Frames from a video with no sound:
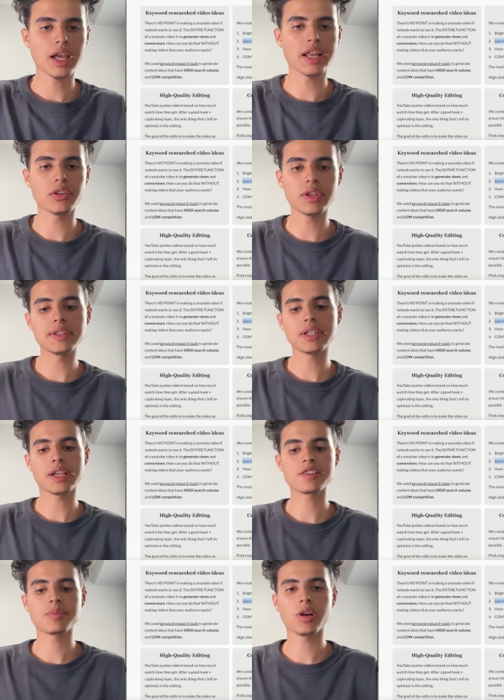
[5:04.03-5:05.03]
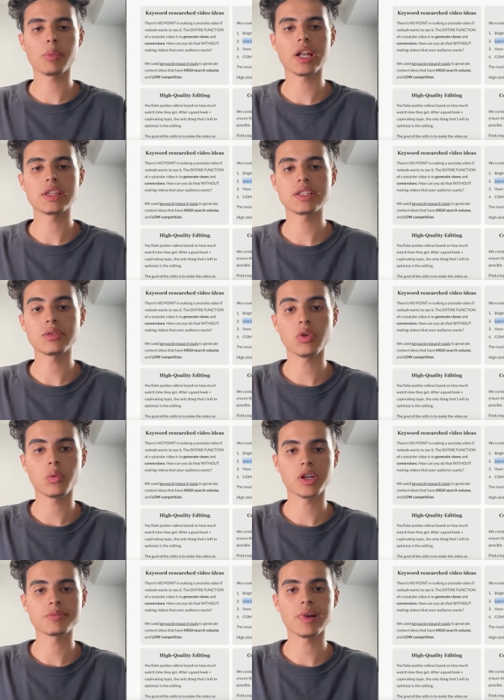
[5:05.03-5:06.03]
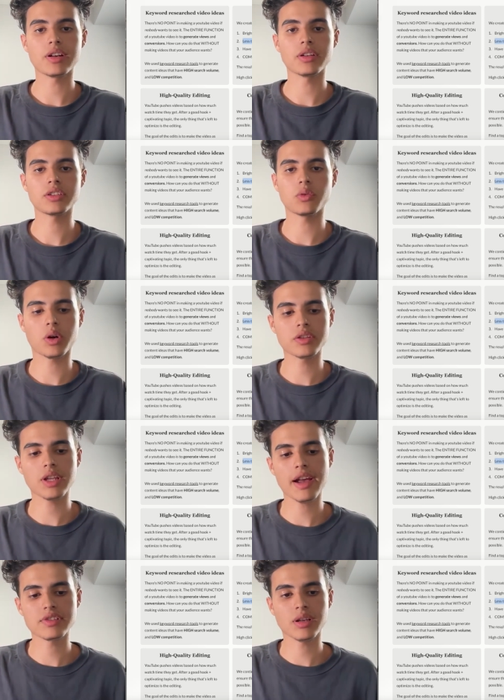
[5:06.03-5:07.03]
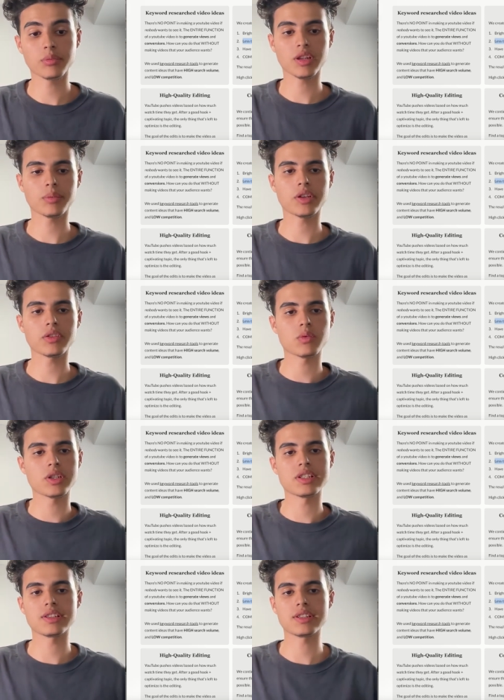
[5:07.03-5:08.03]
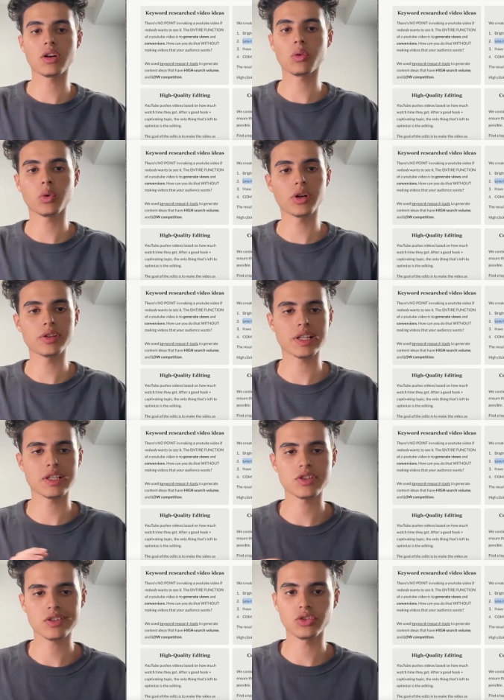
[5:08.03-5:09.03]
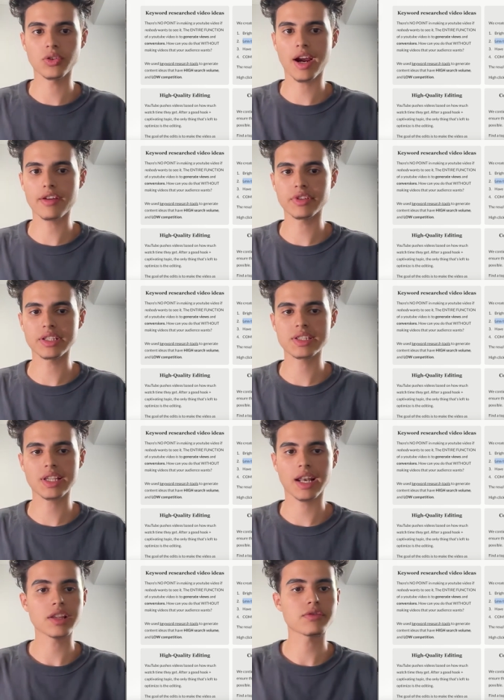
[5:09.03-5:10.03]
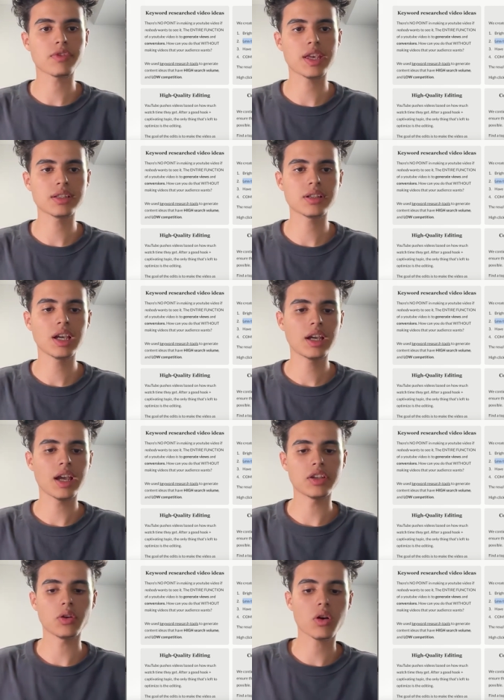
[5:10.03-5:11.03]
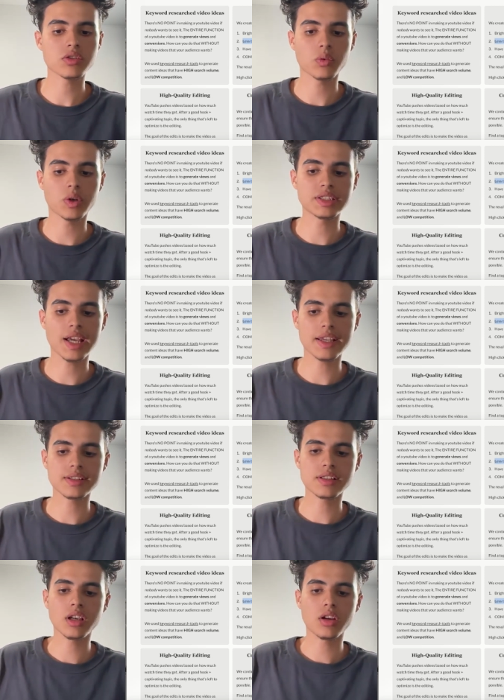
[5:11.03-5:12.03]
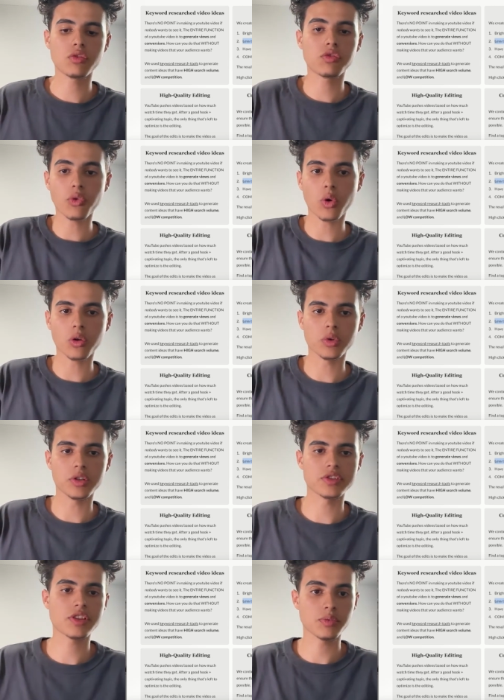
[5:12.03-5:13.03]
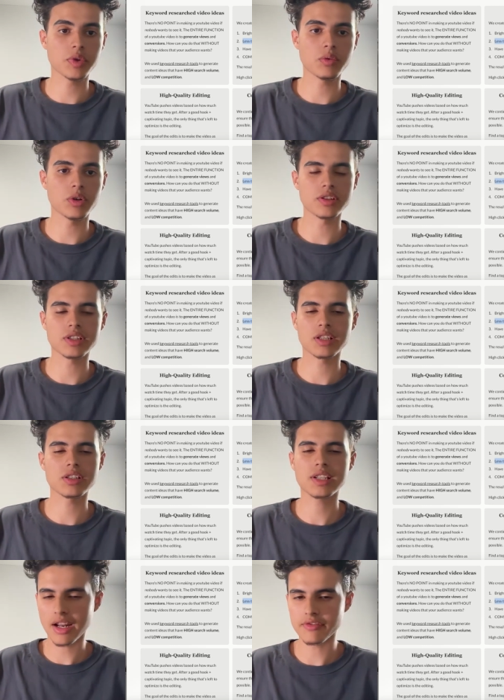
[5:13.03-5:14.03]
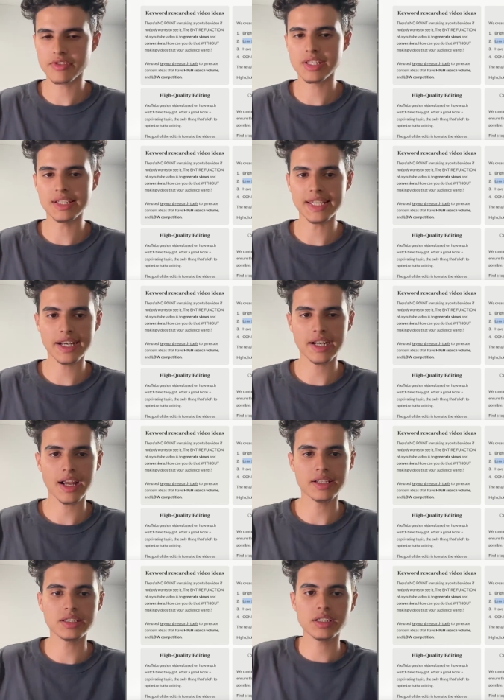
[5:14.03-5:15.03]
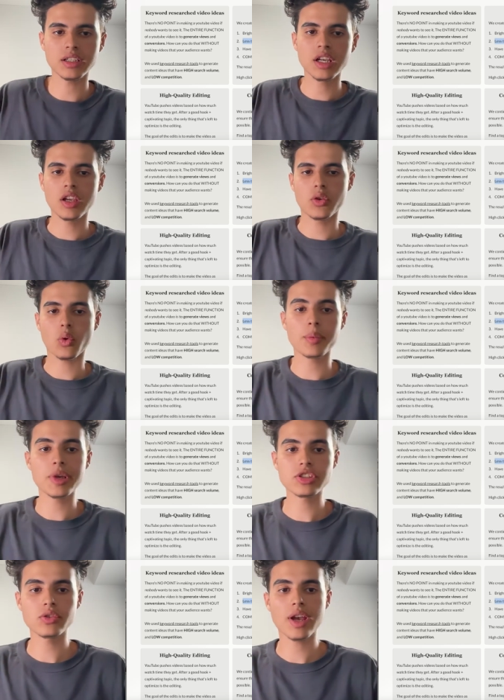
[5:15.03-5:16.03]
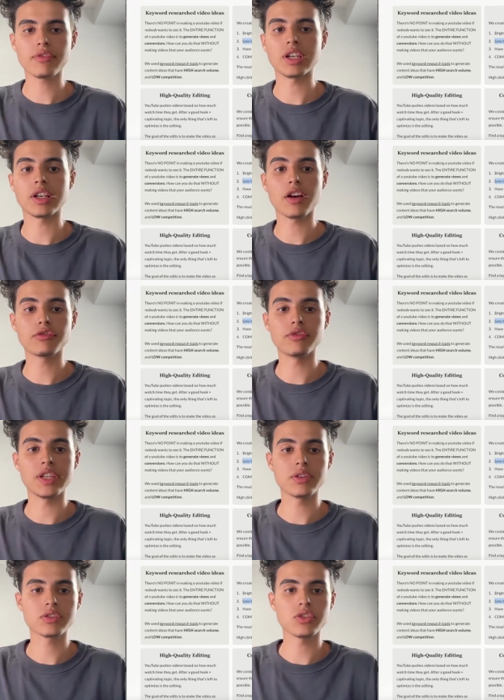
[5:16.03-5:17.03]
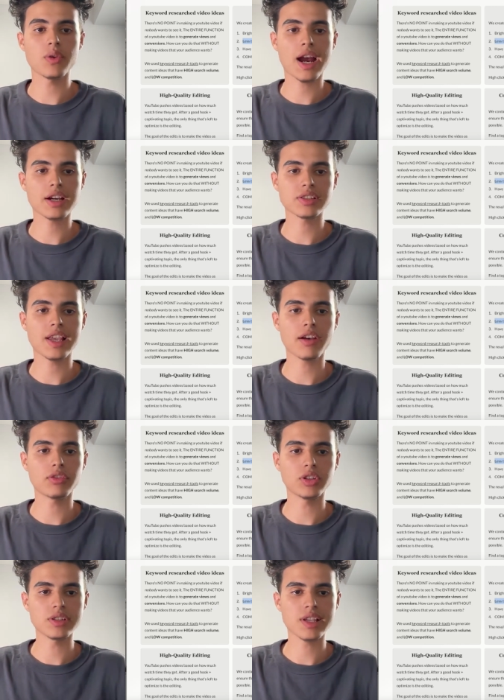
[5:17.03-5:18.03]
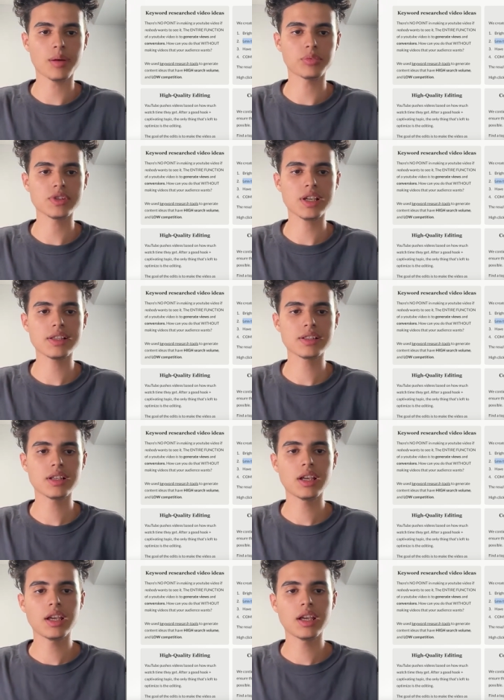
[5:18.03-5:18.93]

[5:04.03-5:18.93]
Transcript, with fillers: and you need to experiment and see what works better. You want to have some thumbnails where it's 0 words and it's just graphics and his face. And you also want to test 4 words, 3 words, and just kind of see, get an idea. You want to make sure you have enough video so you actually have a good sample size,